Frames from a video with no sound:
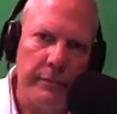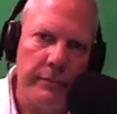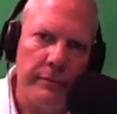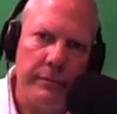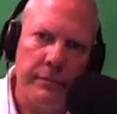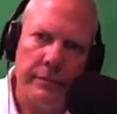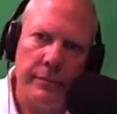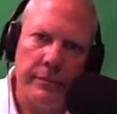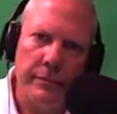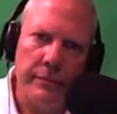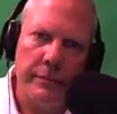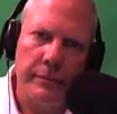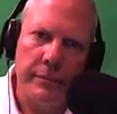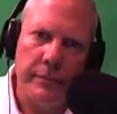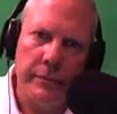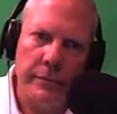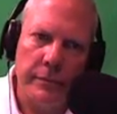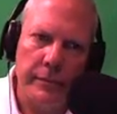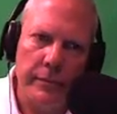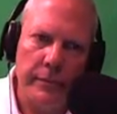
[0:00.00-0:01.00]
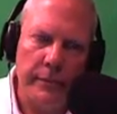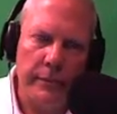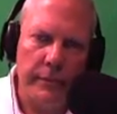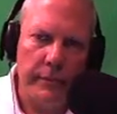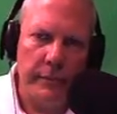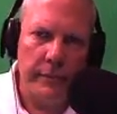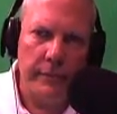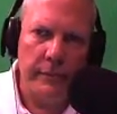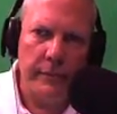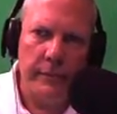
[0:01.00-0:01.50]

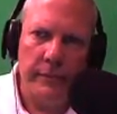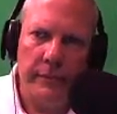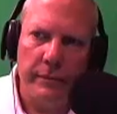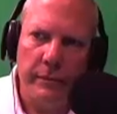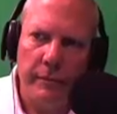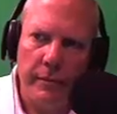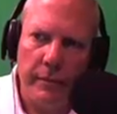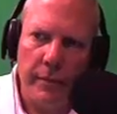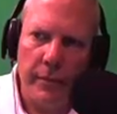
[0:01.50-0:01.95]
[no speech]